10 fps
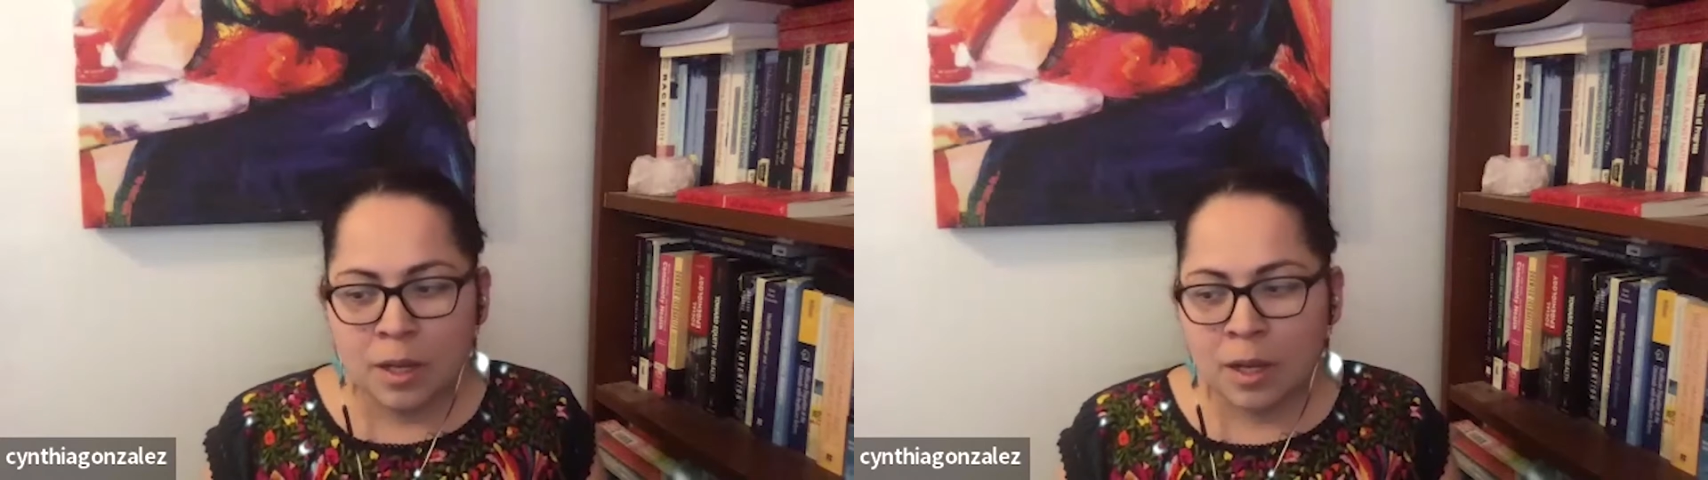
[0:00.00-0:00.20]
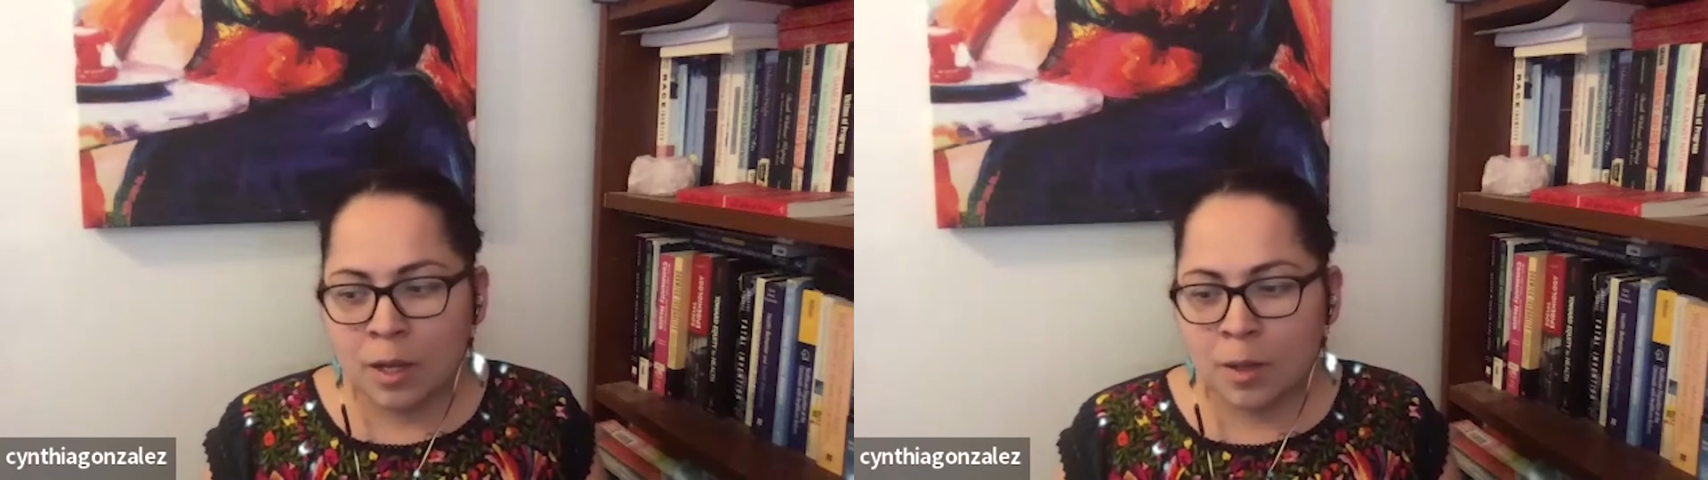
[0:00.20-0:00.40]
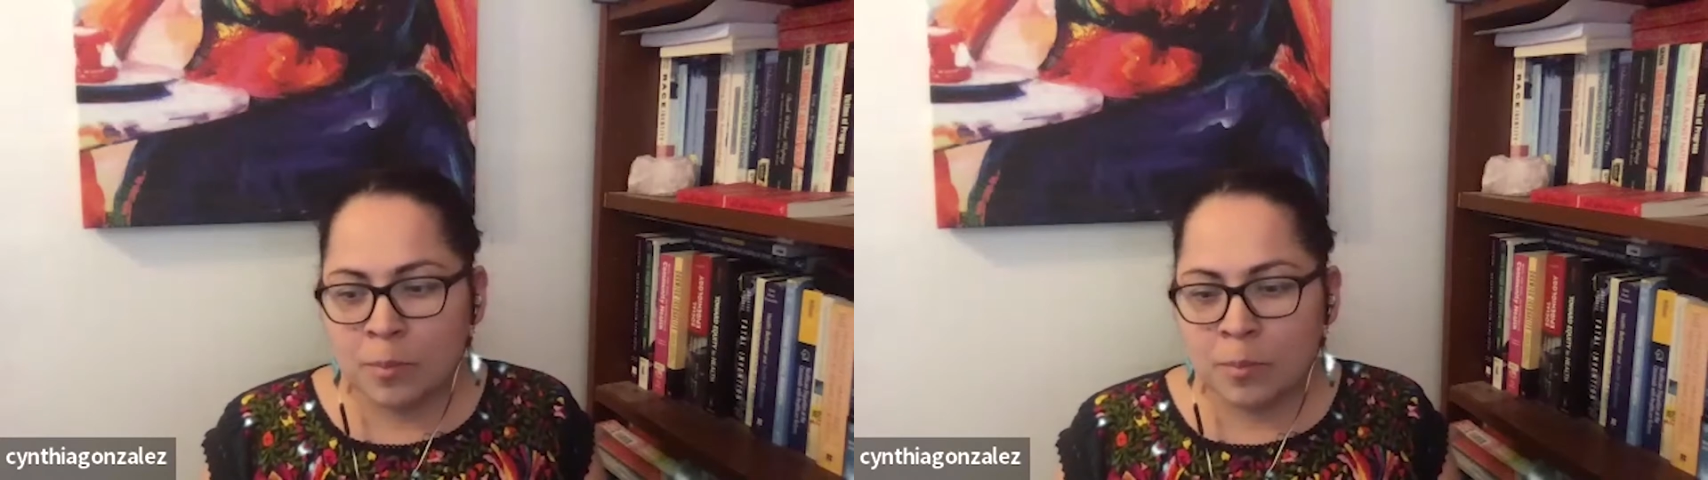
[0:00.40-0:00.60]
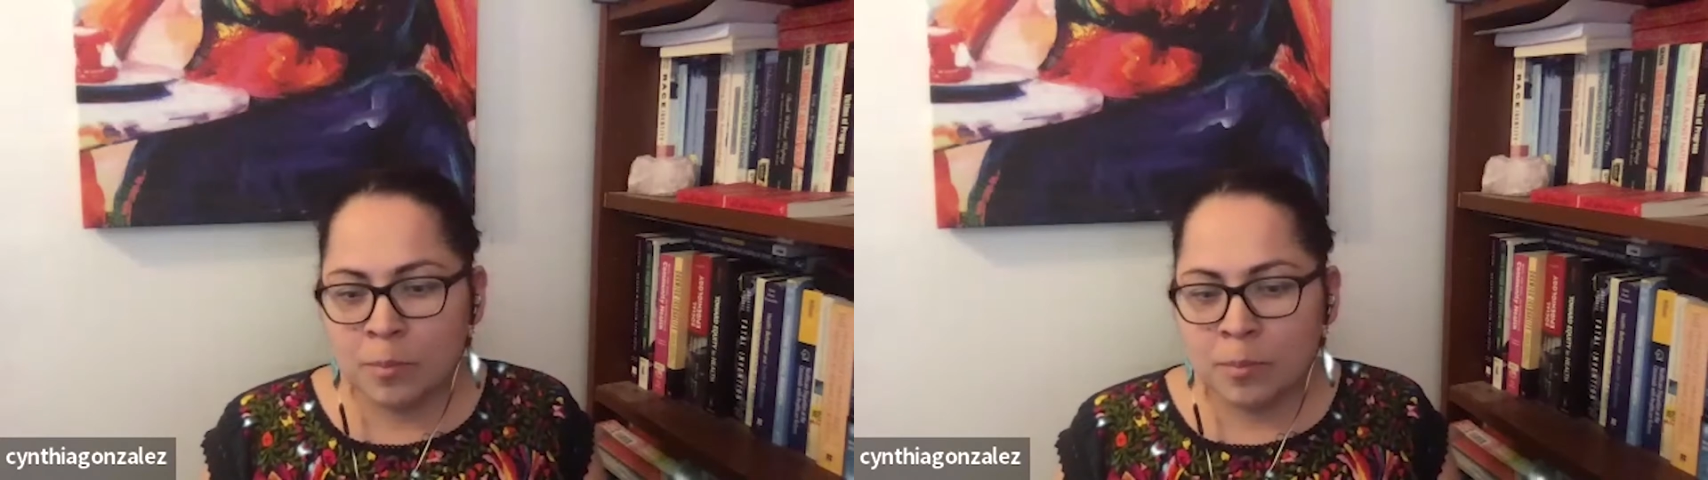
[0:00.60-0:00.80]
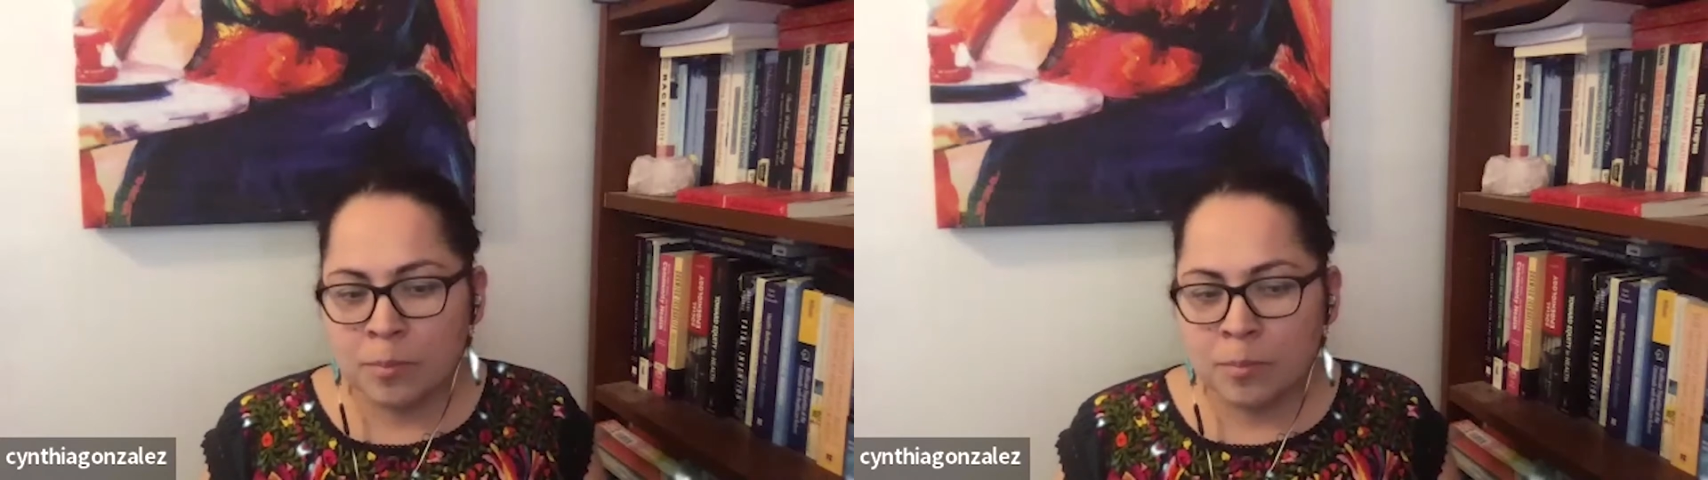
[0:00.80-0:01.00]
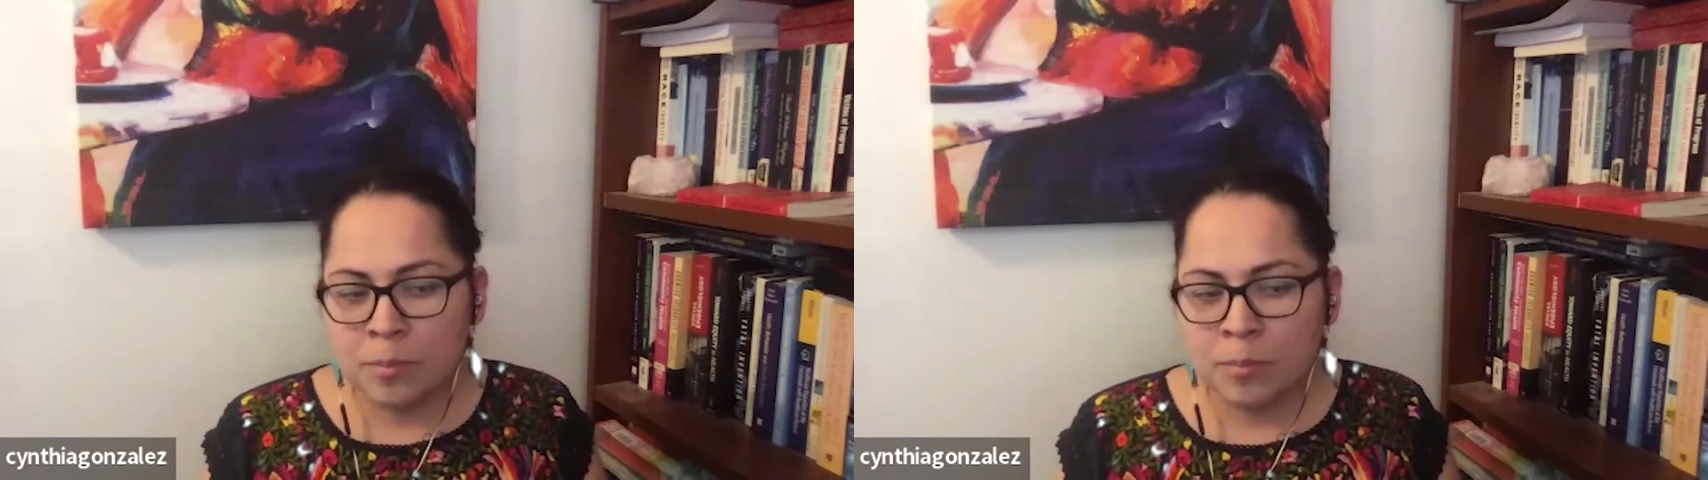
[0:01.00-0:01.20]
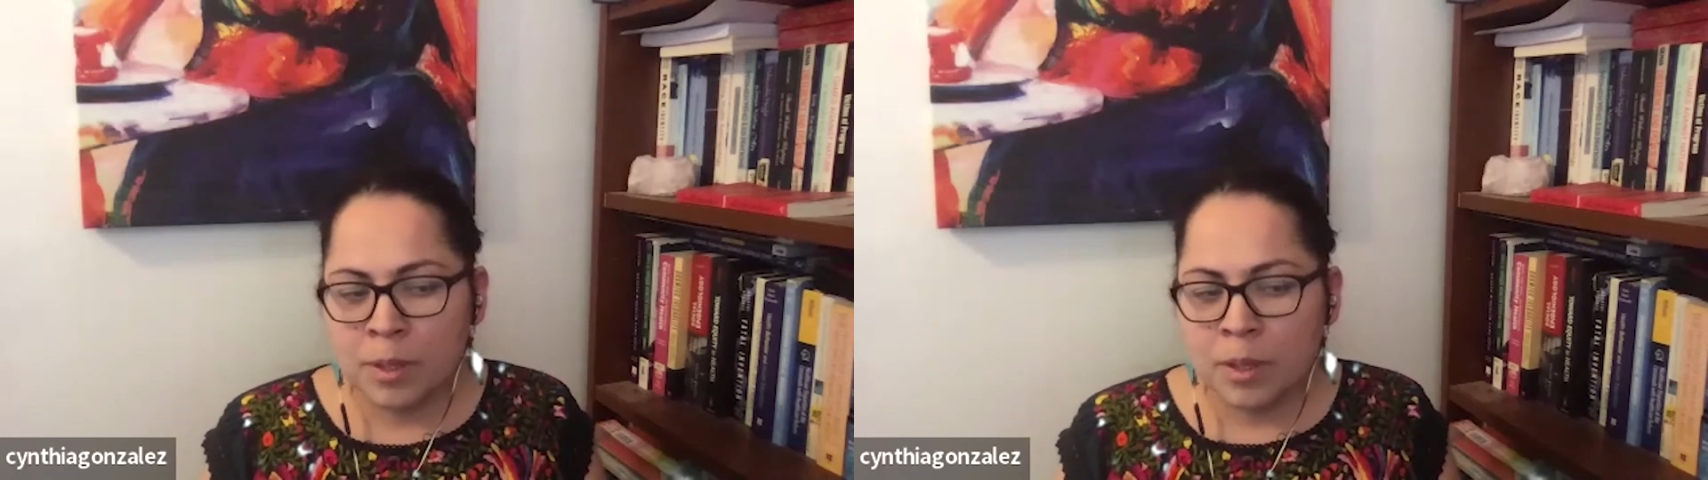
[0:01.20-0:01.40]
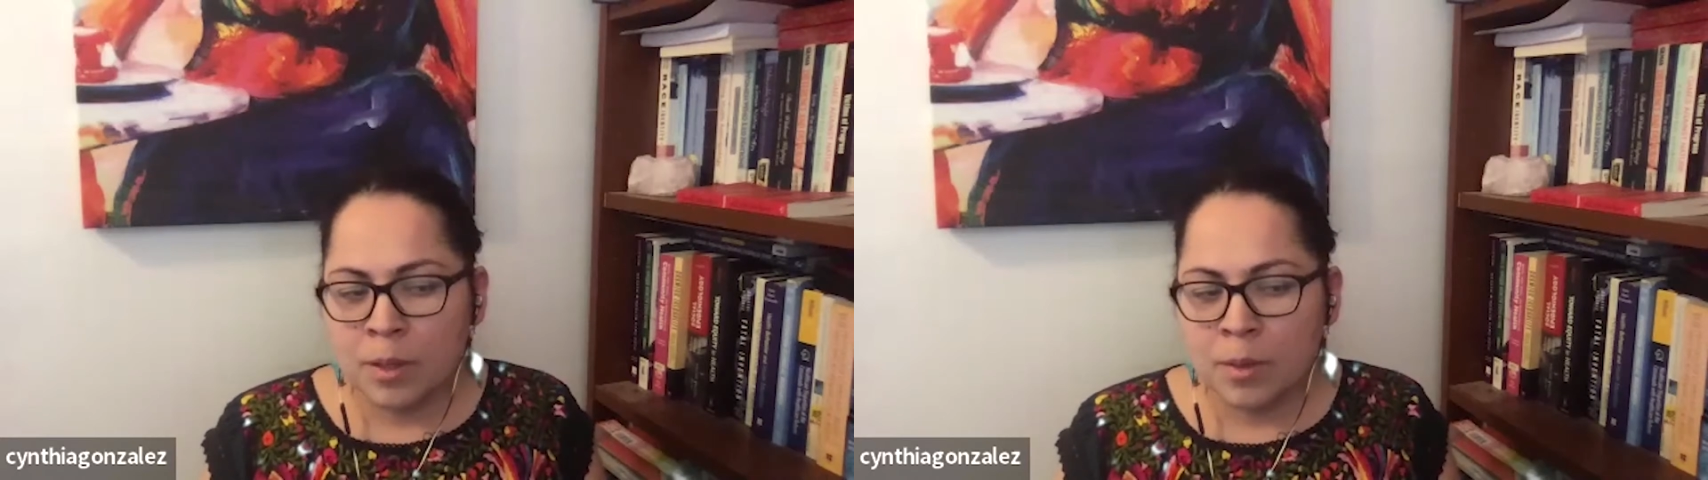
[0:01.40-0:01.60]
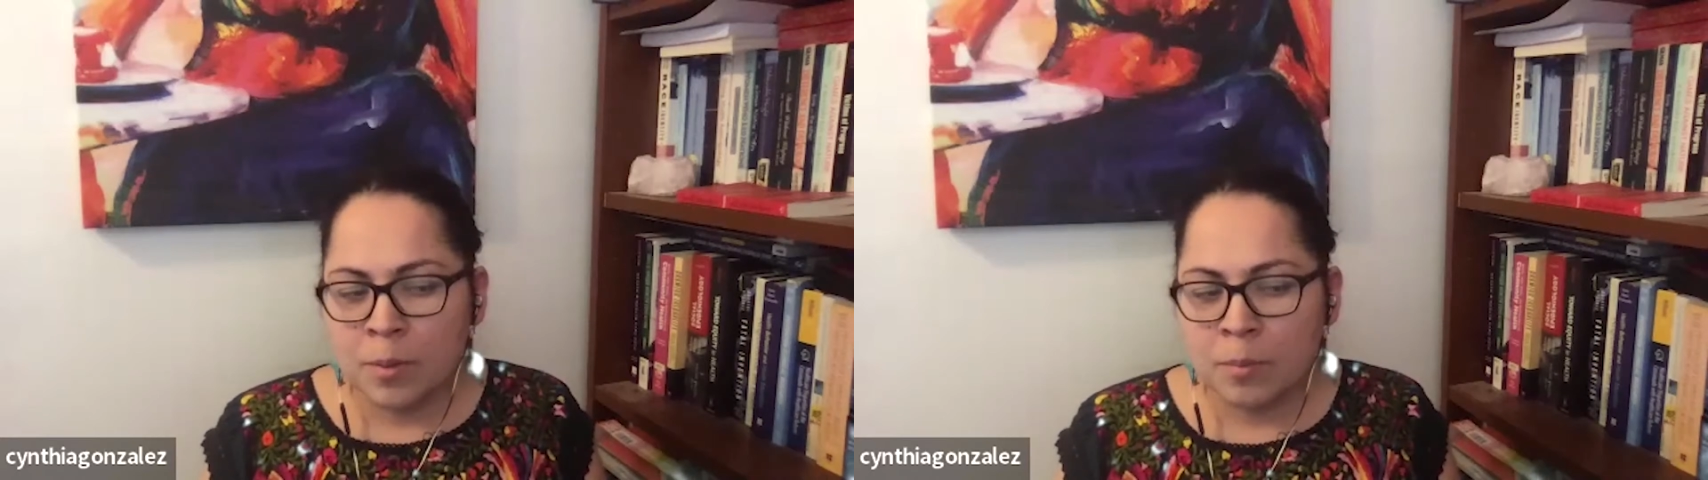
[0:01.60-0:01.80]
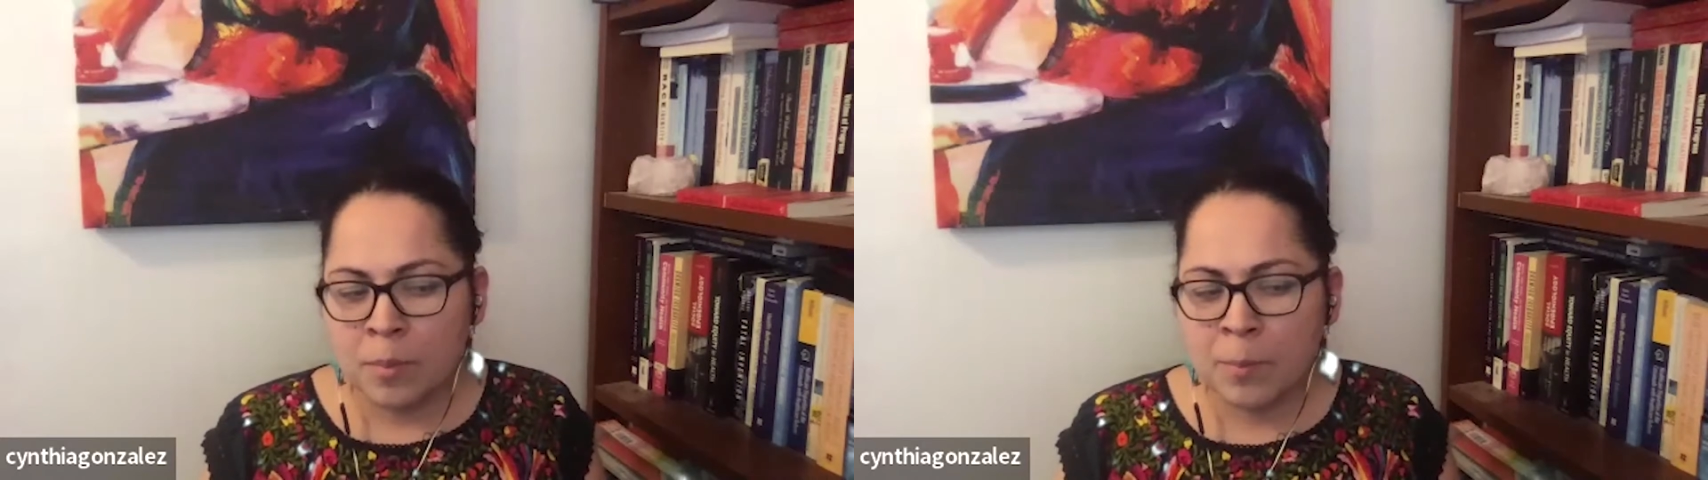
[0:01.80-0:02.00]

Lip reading: Um, my